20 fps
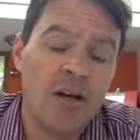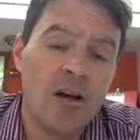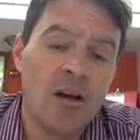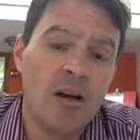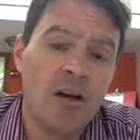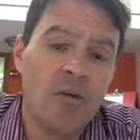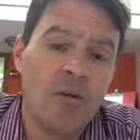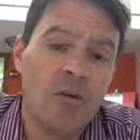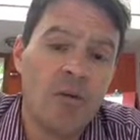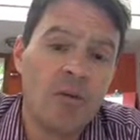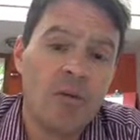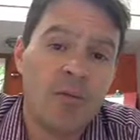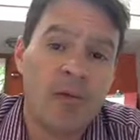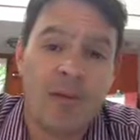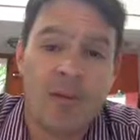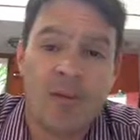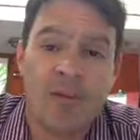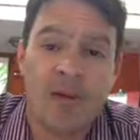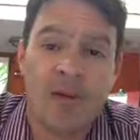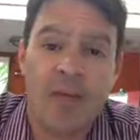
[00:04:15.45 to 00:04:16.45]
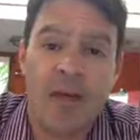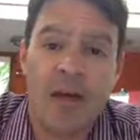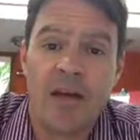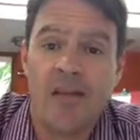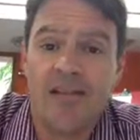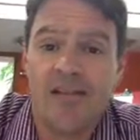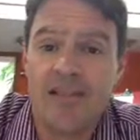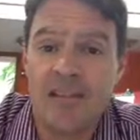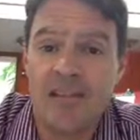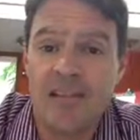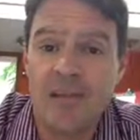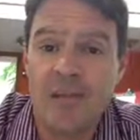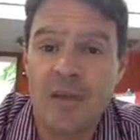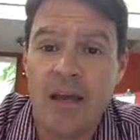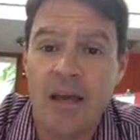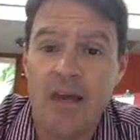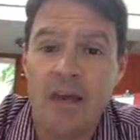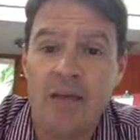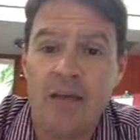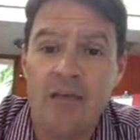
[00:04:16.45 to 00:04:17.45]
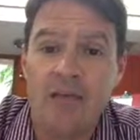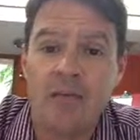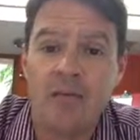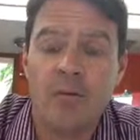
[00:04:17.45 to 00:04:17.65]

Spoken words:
What we might think about is email.